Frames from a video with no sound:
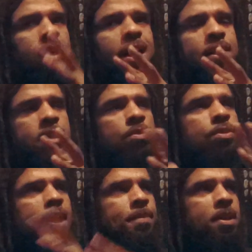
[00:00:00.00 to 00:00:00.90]
cats that were
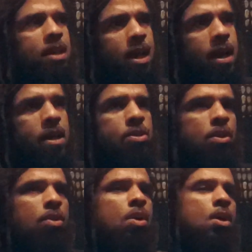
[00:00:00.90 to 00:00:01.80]
dropping in the 90s
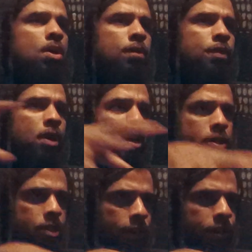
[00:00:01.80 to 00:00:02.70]
are converting
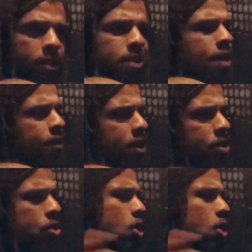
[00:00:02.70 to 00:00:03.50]
their stuff to the 7-inches.